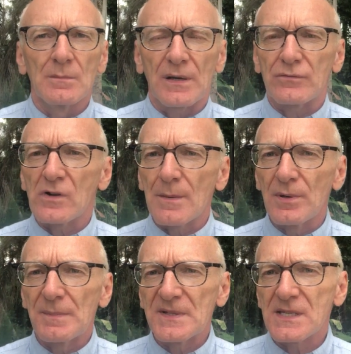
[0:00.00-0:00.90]
But for our
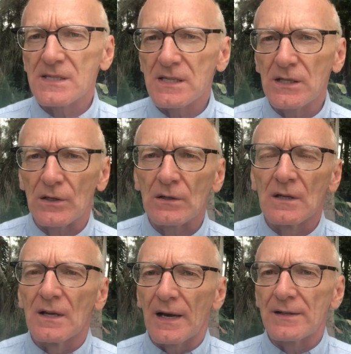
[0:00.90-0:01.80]
purposes here,
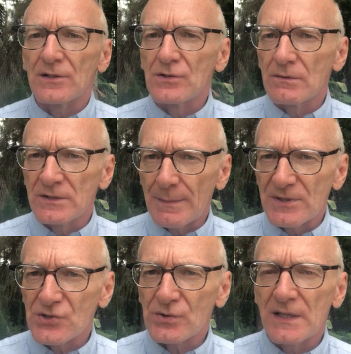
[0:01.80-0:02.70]
I'm going to
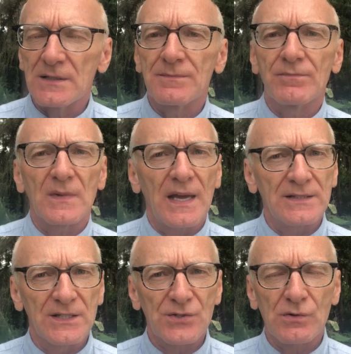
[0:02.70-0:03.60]
demonstrate and
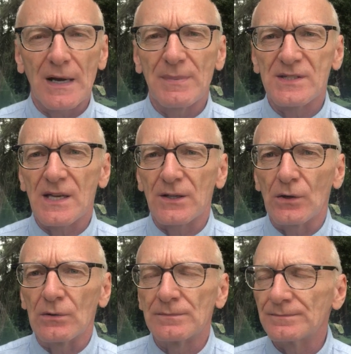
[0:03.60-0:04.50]
describe as I go.